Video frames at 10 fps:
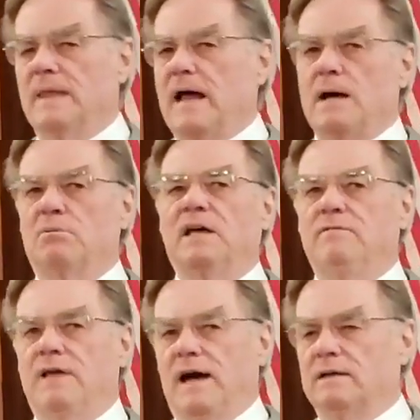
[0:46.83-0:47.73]
And I
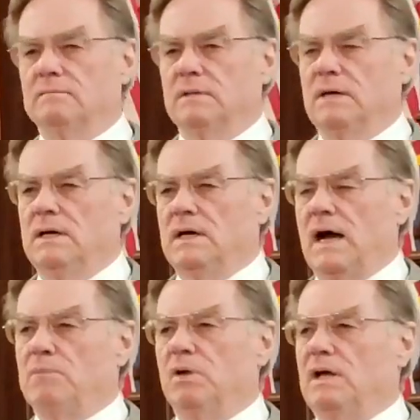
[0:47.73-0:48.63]
believe that.
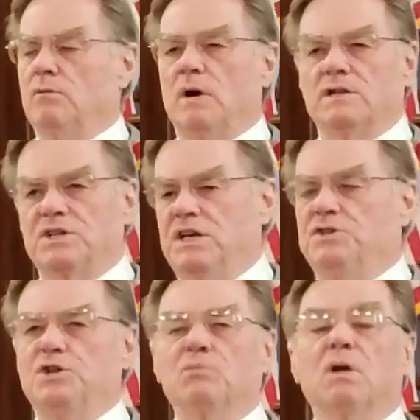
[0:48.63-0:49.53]
I believe what's
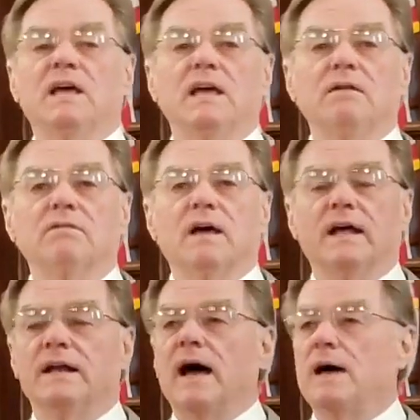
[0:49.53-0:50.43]
easy to believe,
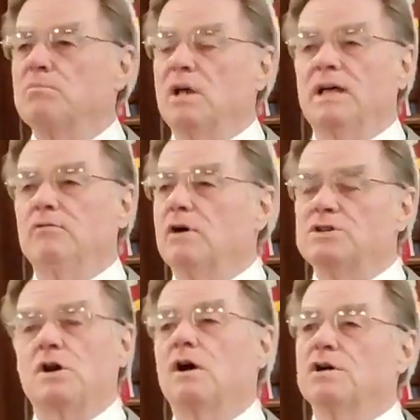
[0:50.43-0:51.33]
and I believe
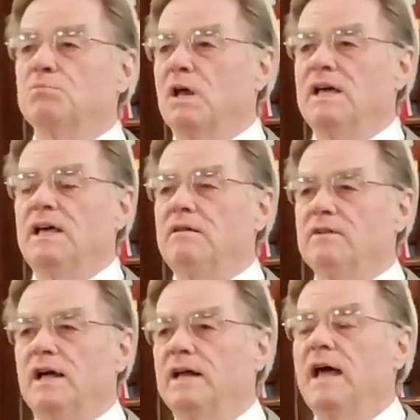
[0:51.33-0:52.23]
what's hard to believe,
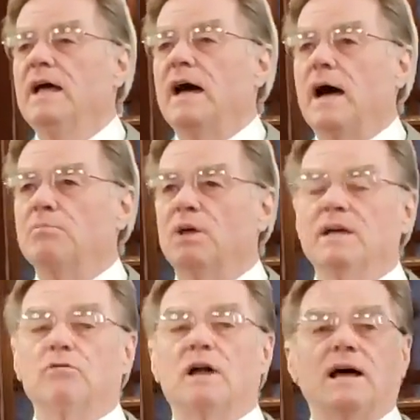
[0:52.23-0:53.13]
and I
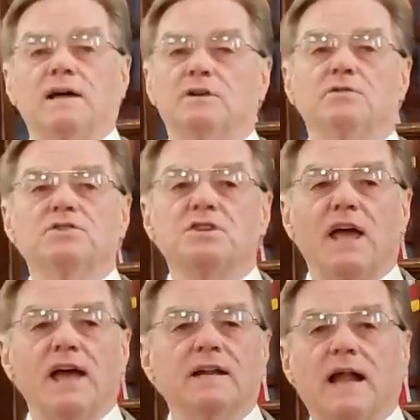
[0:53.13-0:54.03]
believe what I
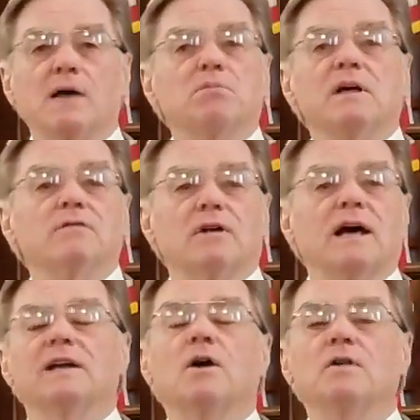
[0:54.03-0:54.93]
understand, and I believe what
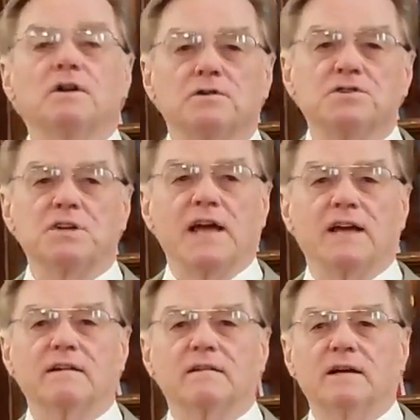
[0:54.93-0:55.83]
I don't understand.
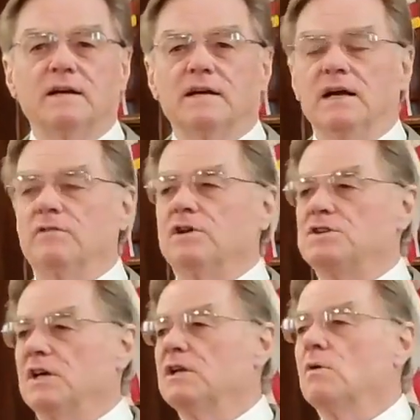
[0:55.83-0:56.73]
If it's
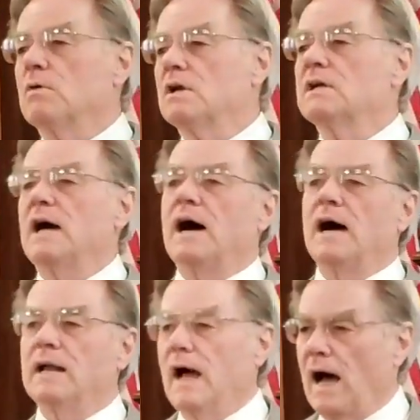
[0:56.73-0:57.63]
in the Word of
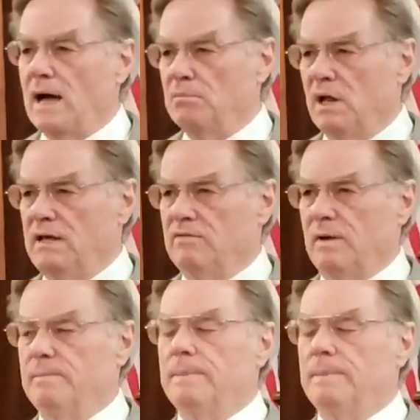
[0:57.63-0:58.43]
God, I believe it.